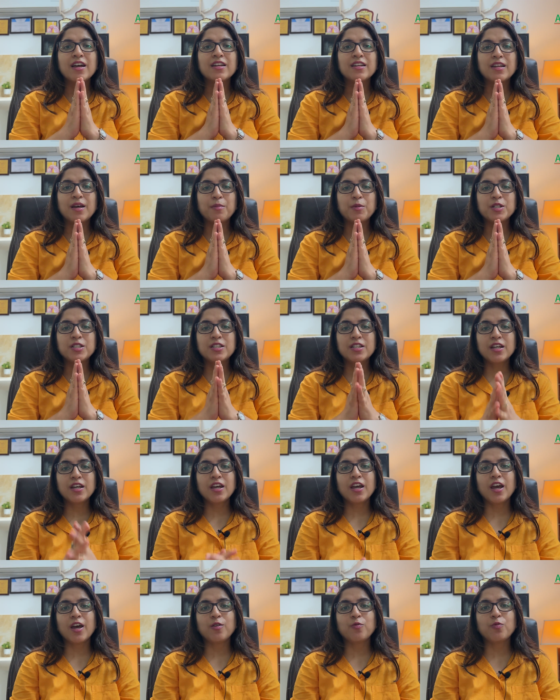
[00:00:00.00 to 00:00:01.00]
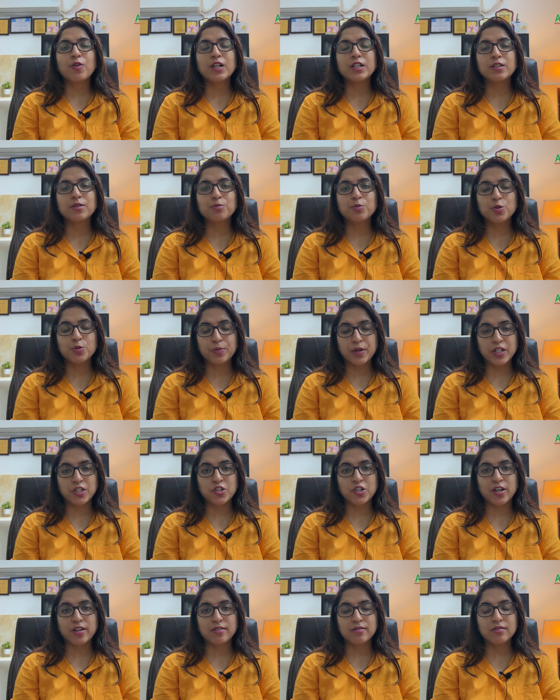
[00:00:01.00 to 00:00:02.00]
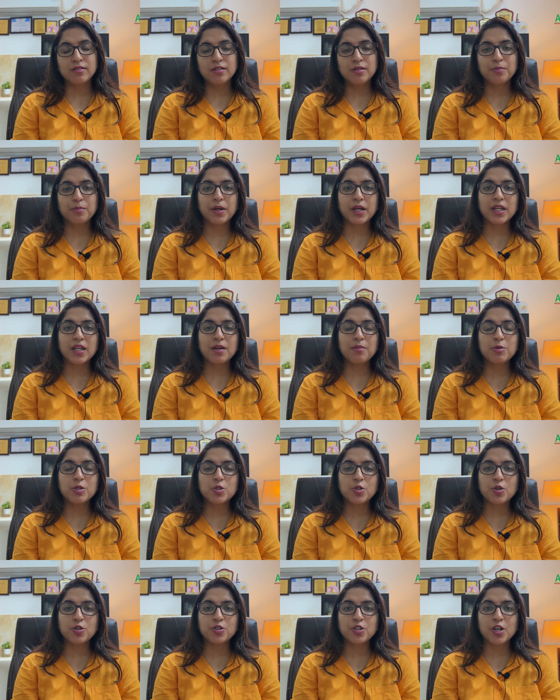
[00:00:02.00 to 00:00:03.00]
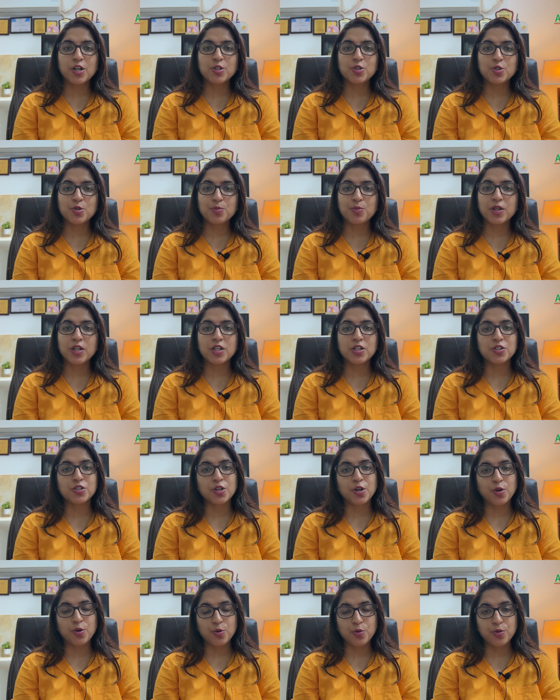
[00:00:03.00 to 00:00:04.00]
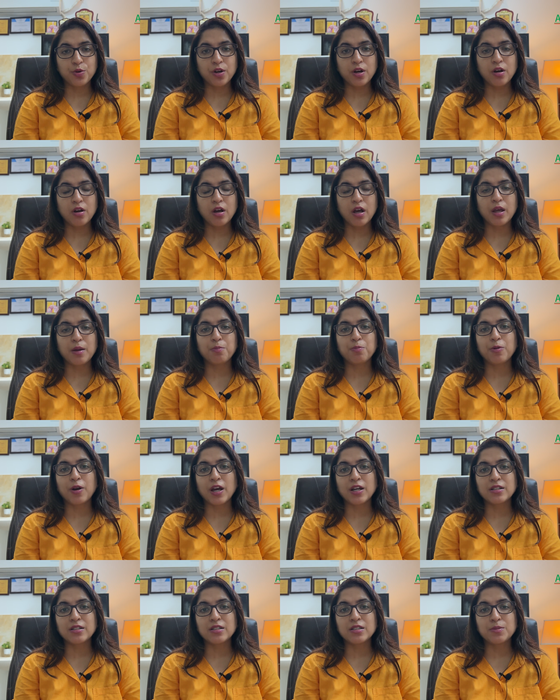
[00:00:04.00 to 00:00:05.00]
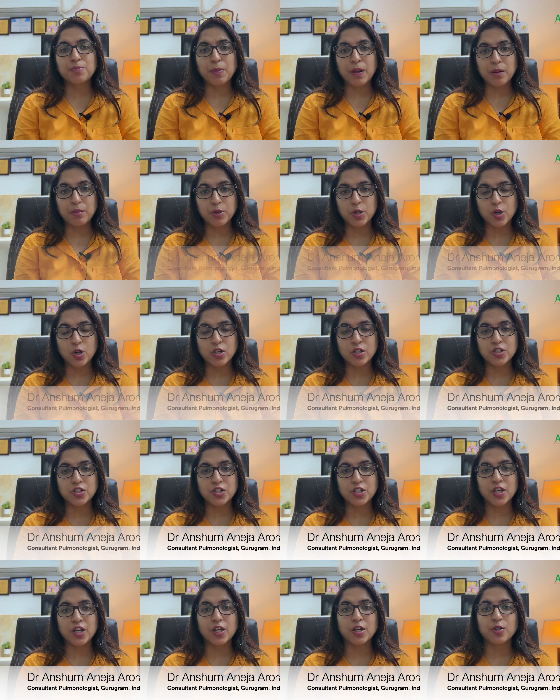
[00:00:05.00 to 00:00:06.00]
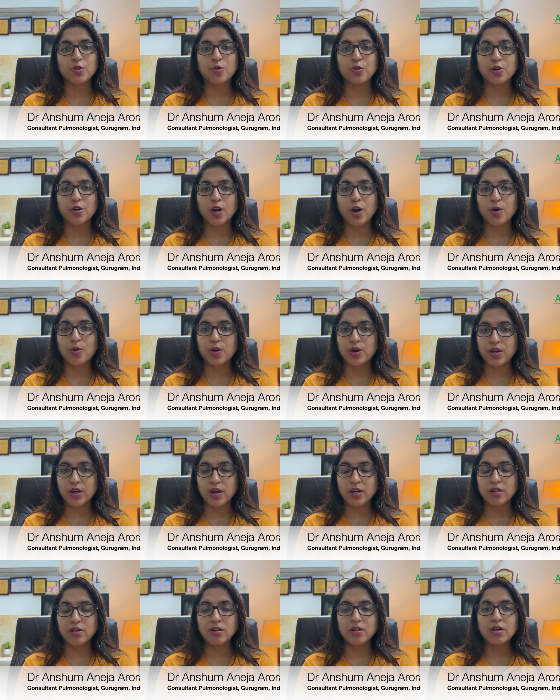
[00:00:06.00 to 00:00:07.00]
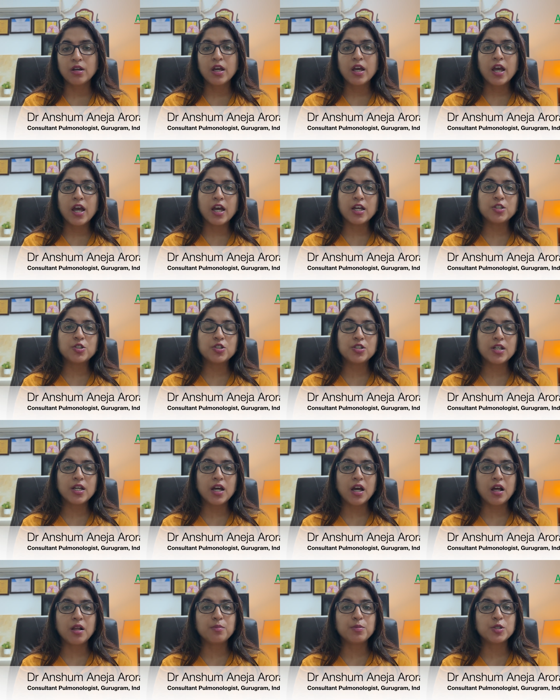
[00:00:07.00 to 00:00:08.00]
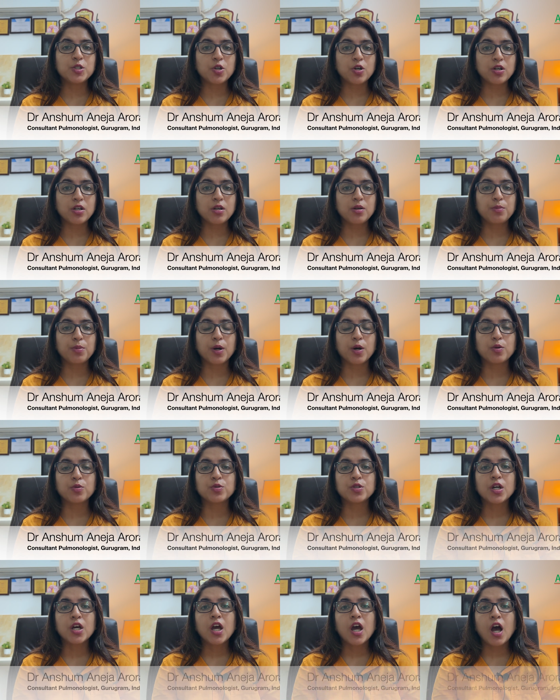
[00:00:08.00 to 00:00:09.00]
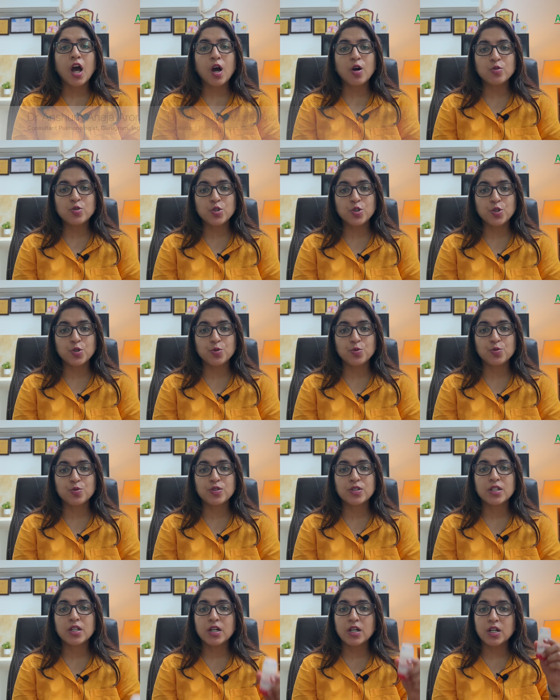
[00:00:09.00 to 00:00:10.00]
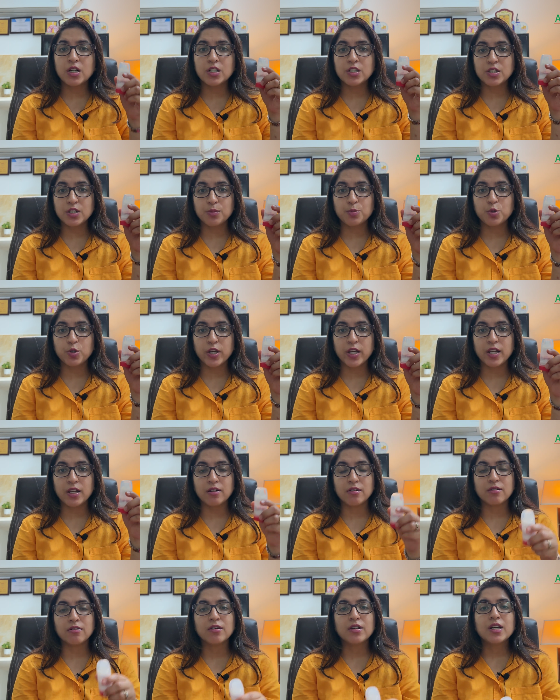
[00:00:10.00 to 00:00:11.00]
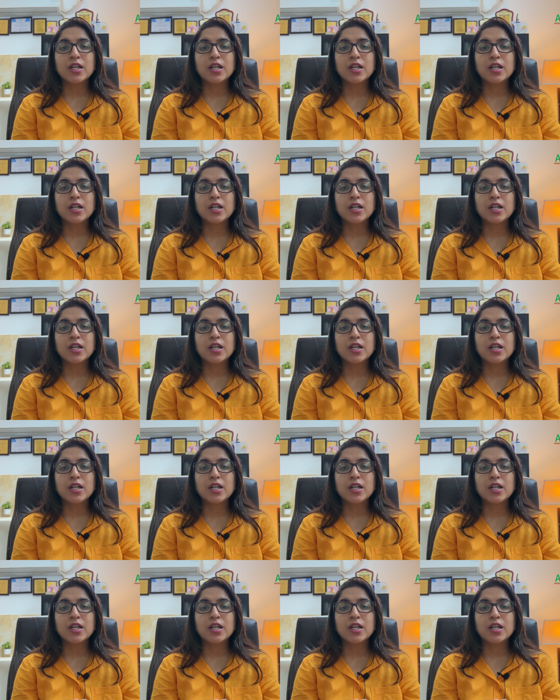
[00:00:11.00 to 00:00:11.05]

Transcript: Namaste and welcome to my channel. My name is Dr. Anshum Aneja Arora. I practice pulmonology in Gurgaon, Haryana. And today I'll be talking about how to use a turbuhaler.